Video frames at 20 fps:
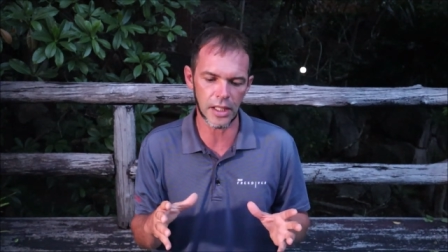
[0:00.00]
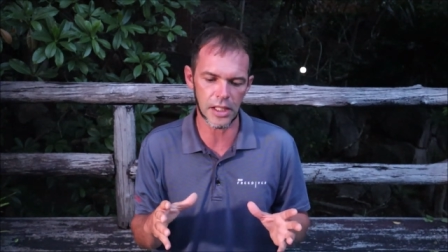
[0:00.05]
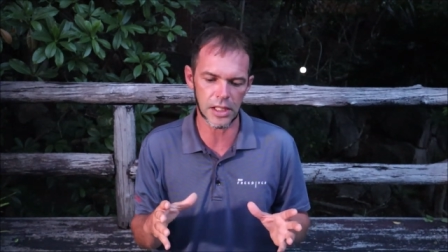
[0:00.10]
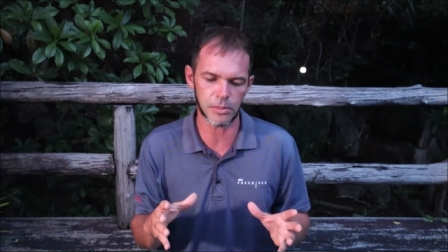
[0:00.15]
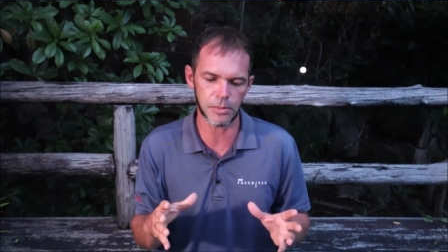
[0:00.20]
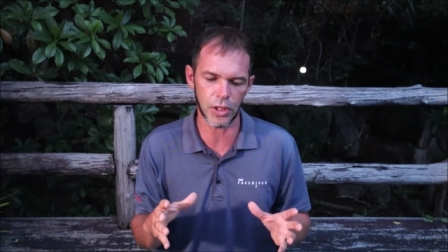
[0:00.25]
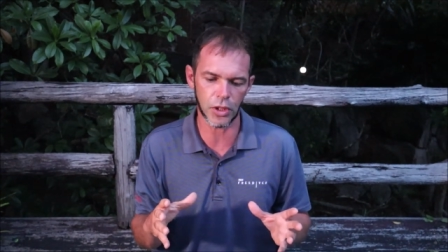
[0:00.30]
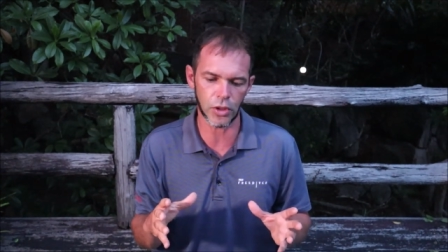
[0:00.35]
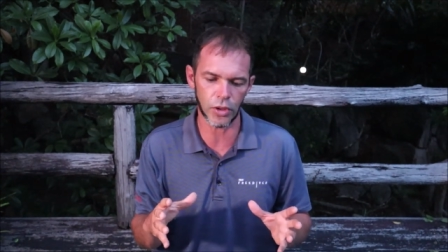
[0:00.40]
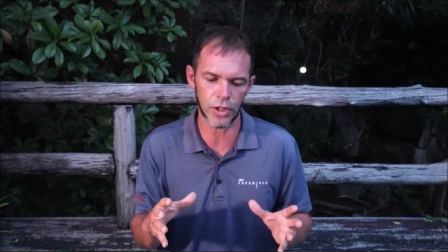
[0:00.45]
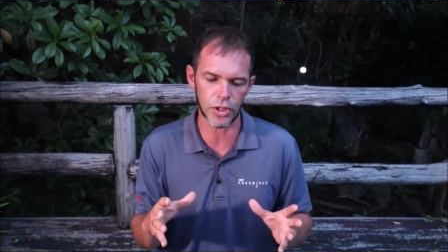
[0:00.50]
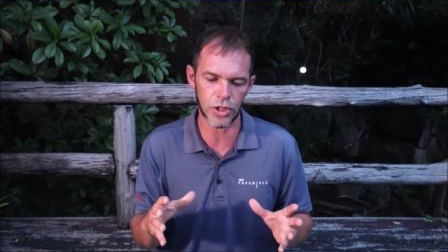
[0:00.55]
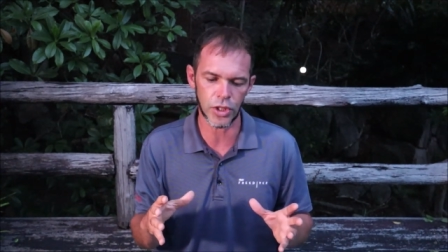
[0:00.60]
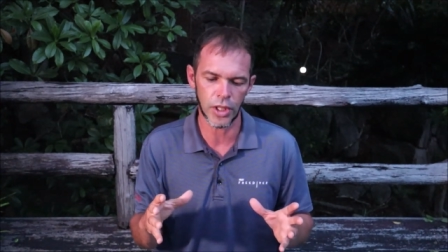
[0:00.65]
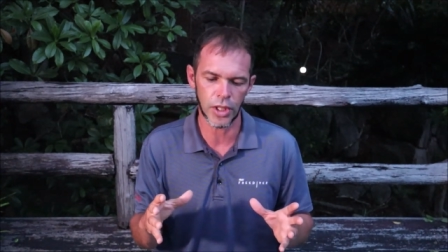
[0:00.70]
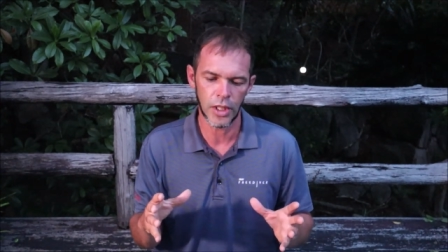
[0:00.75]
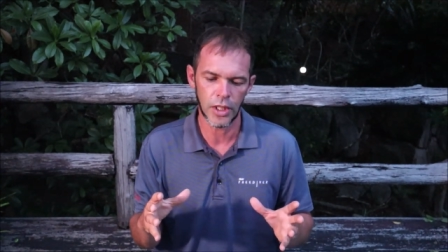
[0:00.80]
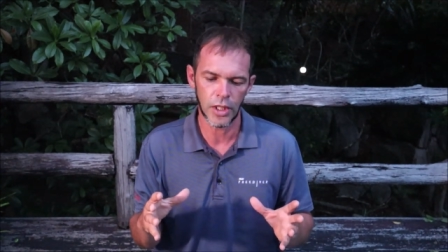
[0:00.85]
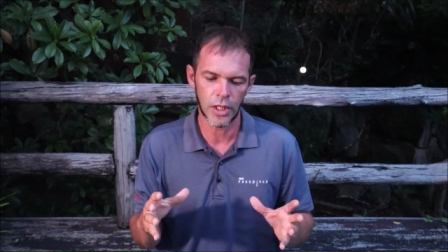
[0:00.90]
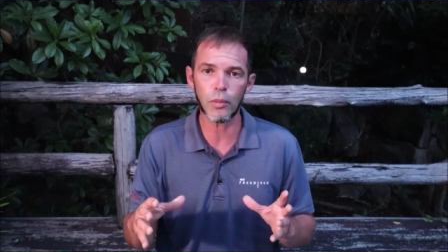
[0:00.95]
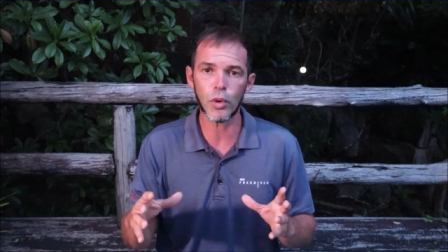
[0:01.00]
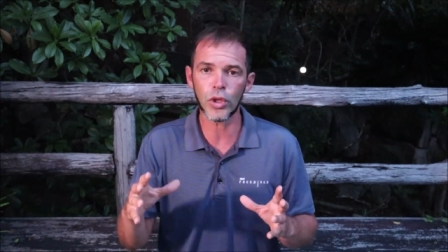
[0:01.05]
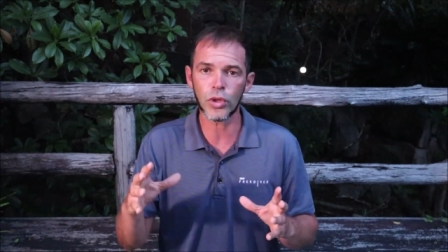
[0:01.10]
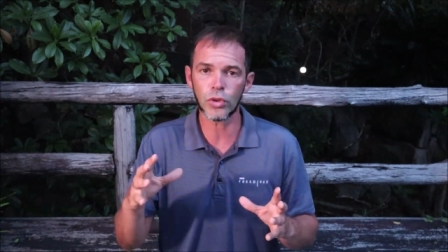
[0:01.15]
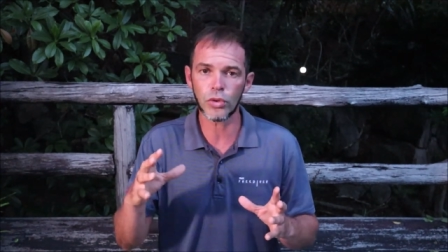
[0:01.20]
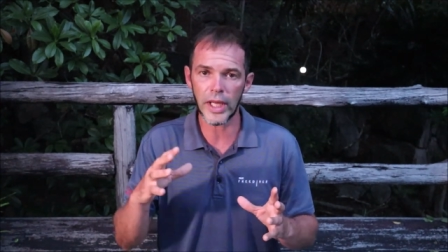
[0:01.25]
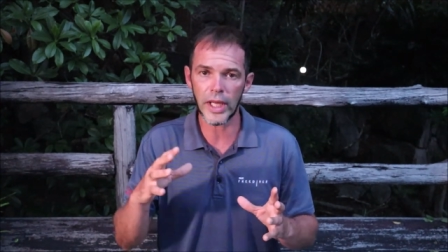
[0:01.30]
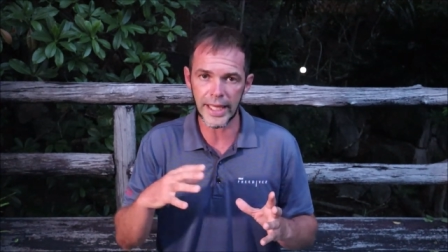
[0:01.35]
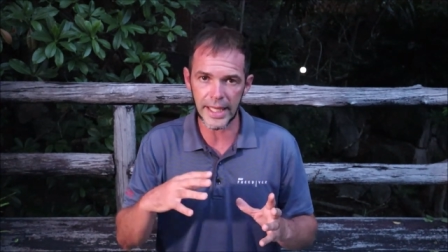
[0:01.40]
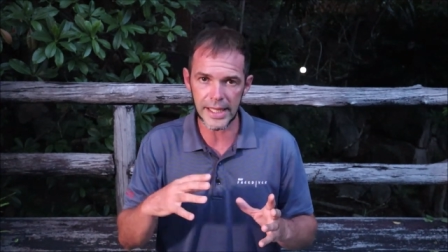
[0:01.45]
is because I
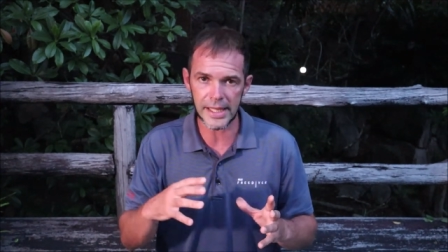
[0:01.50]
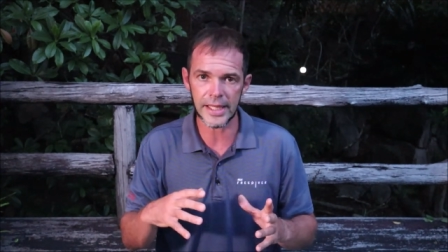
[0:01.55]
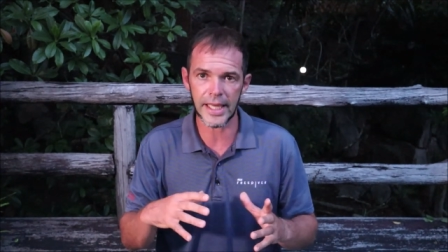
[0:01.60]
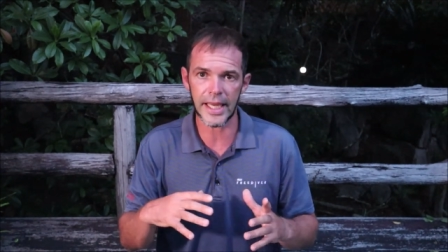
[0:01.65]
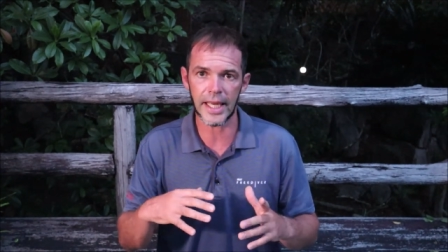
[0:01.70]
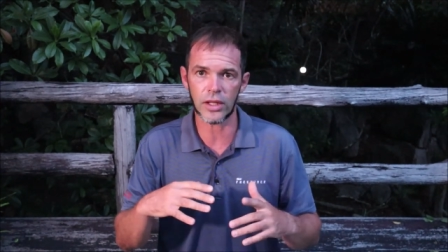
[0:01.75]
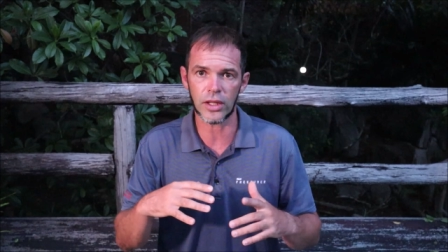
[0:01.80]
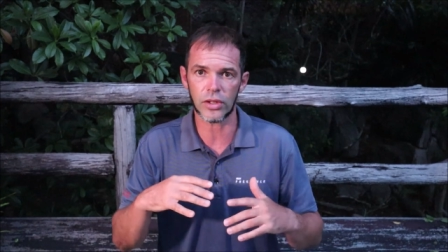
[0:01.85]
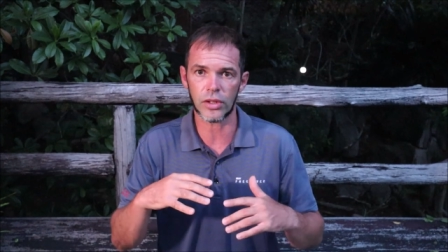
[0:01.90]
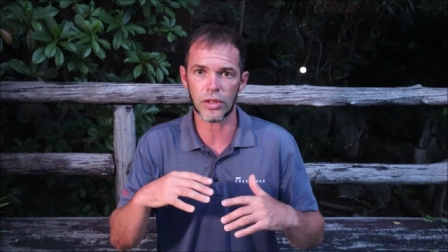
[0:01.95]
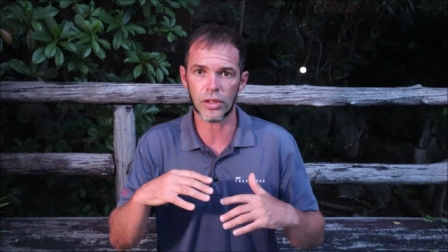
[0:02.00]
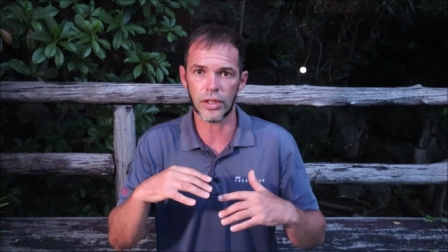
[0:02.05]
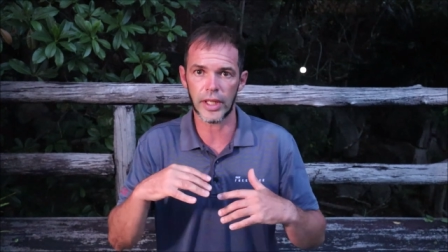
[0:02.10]
want to, like I said,